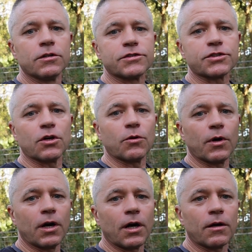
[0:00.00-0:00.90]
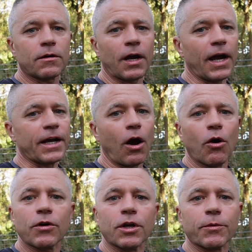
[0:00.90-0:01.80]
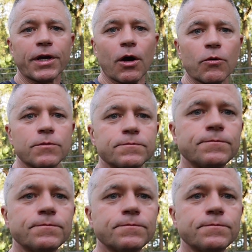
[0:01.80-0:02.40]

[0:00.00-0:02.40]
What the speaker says: So hang on, here we go.